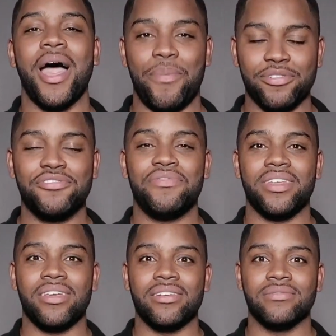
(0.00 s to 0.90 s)
I post a
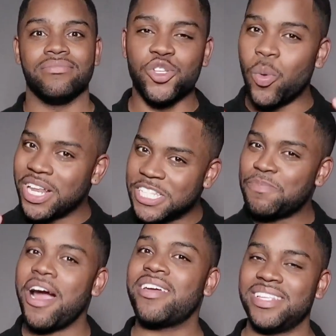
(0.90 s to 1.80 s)
video. So what
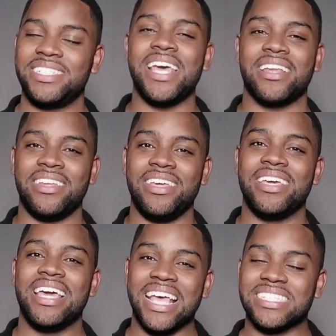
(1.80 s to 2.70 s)
inspired this
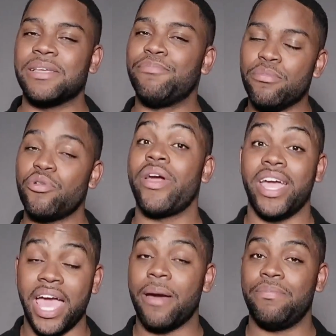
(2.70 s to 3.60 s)
technique is the
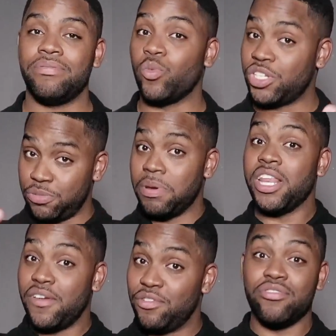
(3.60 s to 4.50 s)
Boomerang app, which
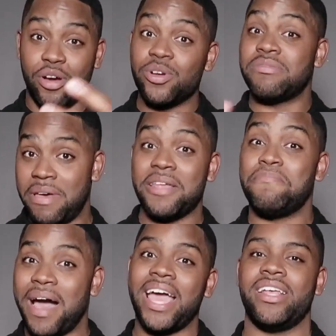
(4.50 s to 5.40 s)
many of you know is
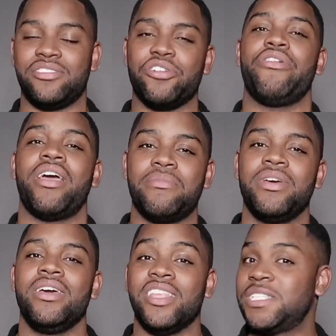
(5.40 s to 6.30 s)
made by Instagram.
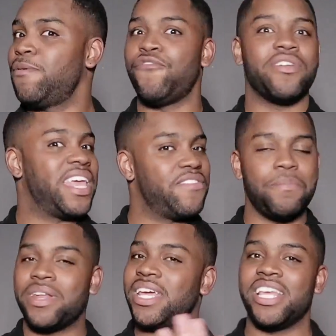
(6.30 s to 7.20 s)
This is before they even
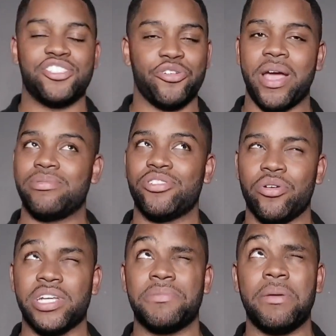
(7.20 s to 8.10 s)
put it in Instagram
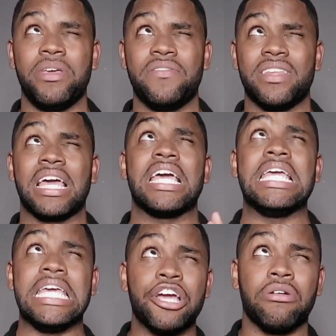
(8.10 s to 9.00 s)
stories, maybe even like a
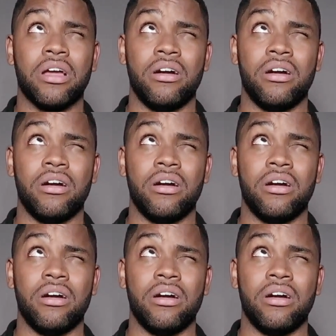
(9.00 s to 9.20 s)
year